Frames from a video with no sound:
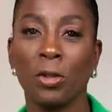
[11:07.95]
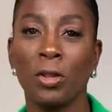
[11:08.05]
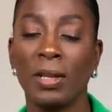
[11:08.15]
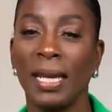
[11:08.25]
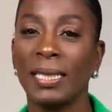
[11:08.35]

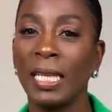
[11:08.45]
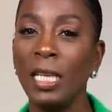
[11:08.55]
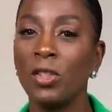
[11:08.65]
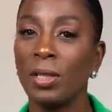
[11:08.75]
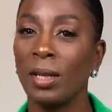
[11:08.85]
You're not
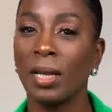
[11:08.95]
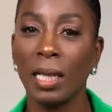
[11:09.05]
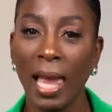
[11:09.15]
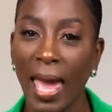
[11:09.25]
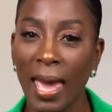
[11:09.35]
teaching a
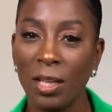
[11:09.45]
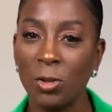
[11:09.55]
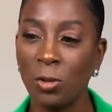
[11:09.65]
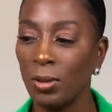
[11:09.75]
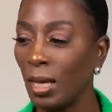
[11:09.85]

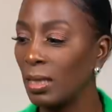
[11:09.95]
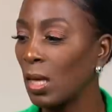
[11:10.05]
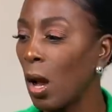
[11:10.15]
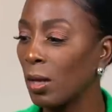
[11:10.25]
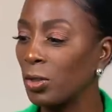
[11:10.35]
class, you're not
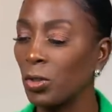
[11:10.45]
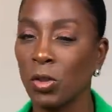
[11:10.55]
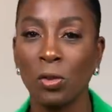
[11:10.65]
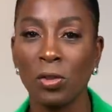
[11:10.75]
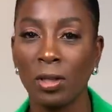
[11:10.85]
talking to
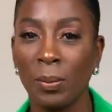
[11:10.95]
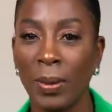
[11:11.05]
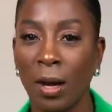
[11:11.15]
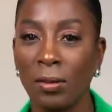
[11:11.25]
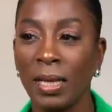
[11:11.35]
children
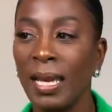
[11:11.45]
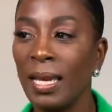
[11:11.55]
about